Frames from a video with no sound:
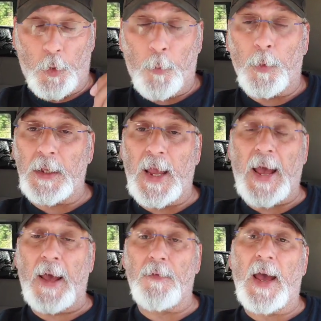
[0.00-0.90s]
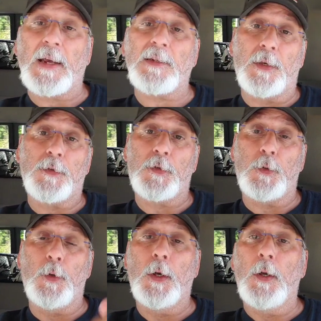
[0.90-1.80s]
normally have access
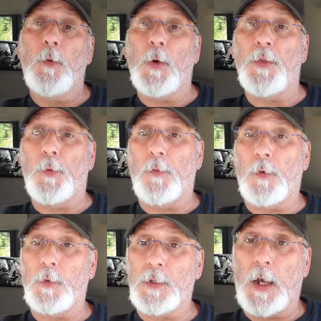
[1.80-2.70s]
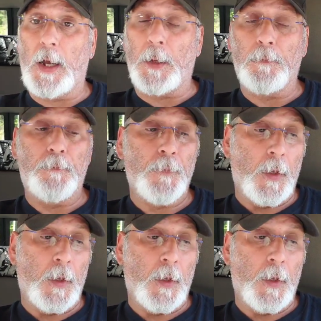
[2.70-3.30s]
to when the river was high.